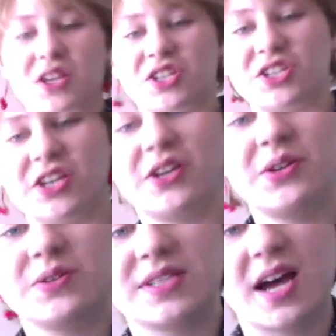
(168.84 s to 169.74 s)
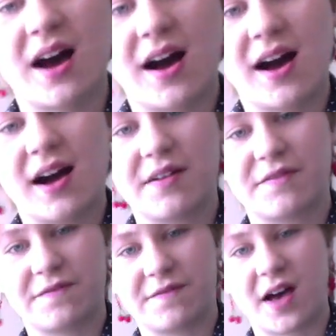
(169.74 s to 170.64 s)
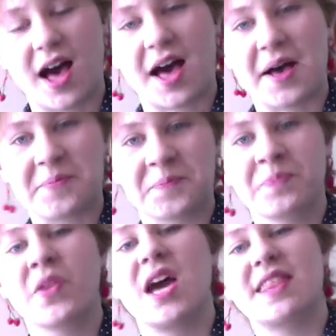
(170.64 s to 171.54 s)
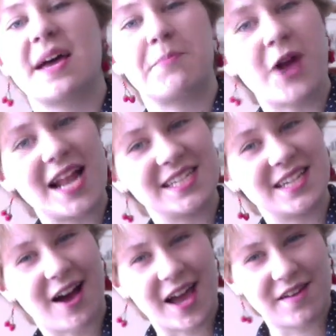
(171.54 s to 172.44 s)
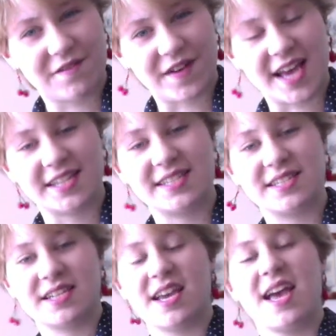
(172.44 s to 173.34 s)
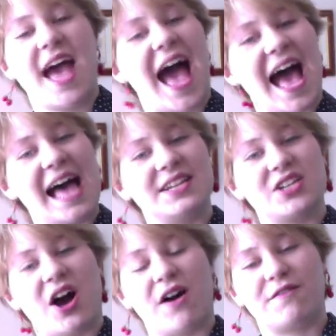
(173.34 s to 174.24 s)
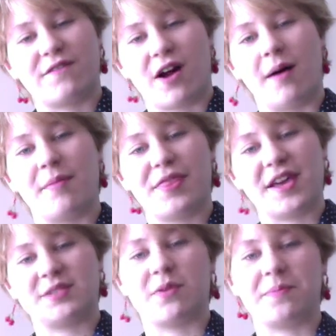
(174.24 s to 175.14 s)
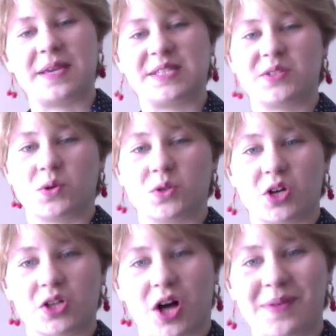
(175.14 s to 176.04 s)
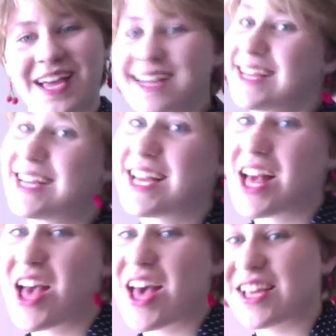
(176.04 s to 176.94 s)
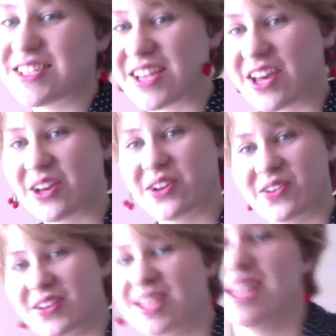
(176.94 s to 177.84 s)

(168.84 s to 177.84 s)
the shoes are, they're branded Iron Fist and are from 31bstore.com. So